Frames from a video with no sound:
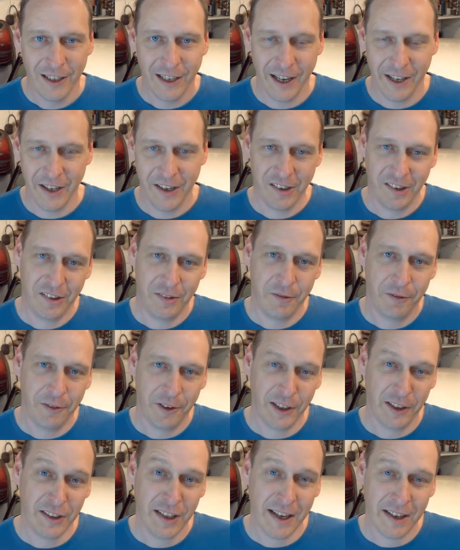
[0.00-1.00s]
and there's some
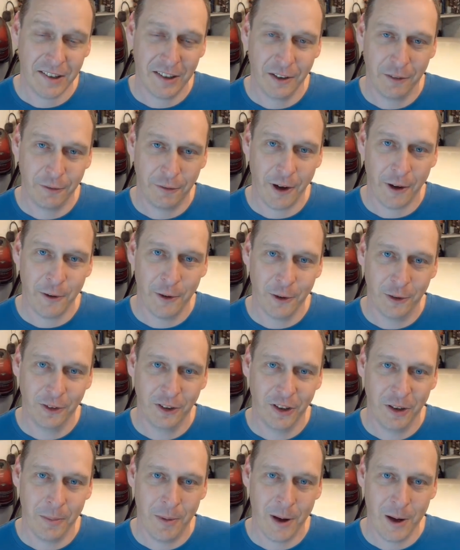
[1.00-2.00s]
fantastic photos
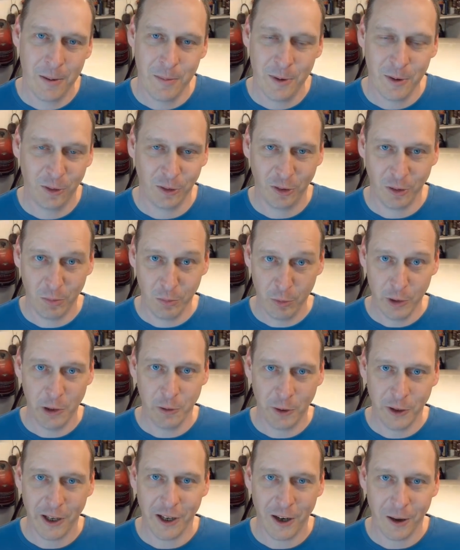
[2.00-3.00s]
in a moment, some real
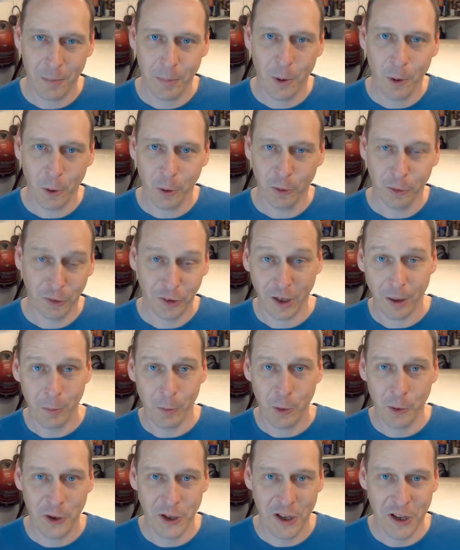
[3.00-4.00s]
car porn, so I'm
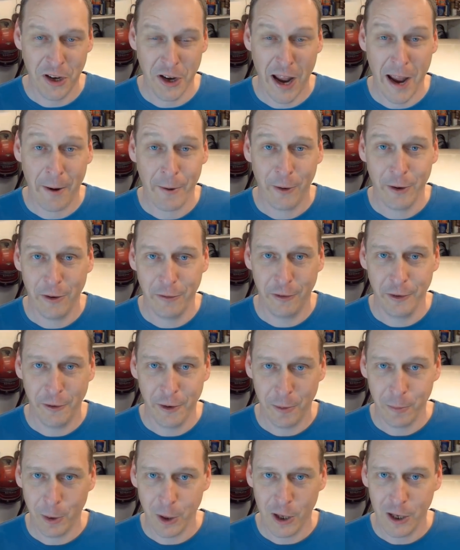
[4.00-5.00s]
warning you now, if you're
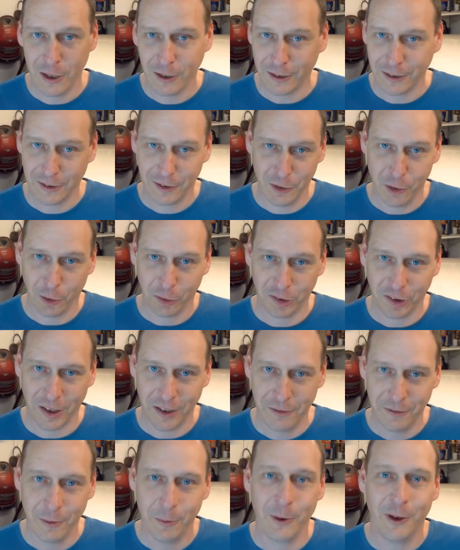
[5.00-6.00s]
at work, it's not
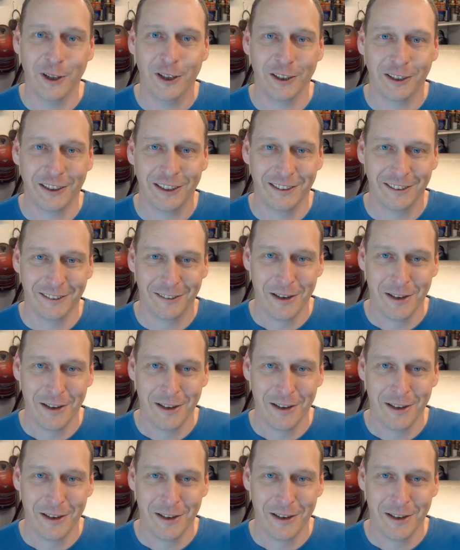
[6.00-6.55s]
safe for work.